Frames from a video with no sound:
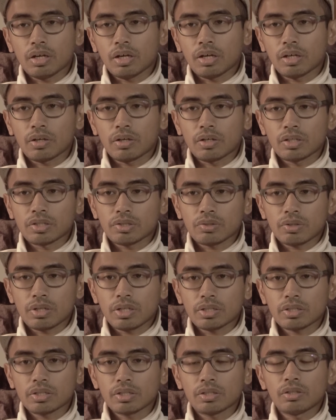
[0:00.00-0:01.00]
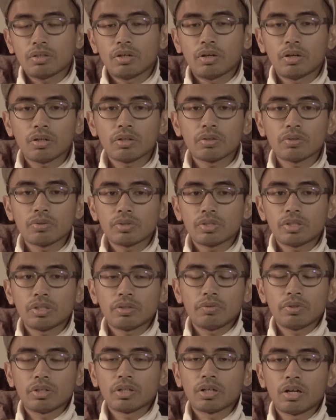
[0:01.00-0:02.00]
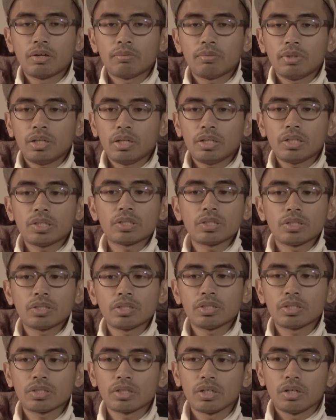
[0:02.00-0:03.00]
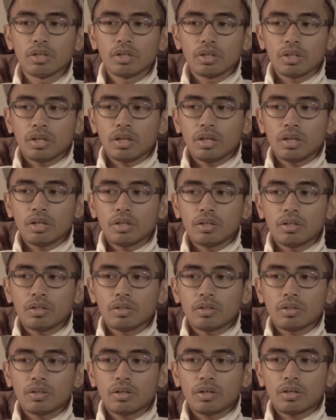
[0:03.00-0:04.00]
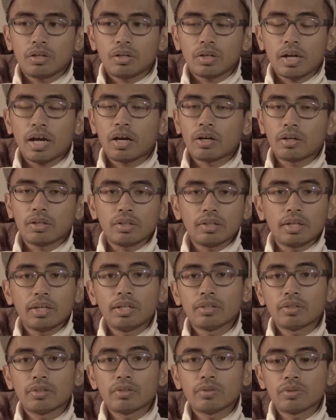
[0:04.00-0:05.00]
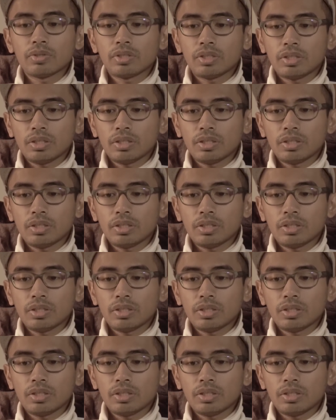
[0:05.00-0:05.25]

high contrast, and all of those different combinations, and how to light those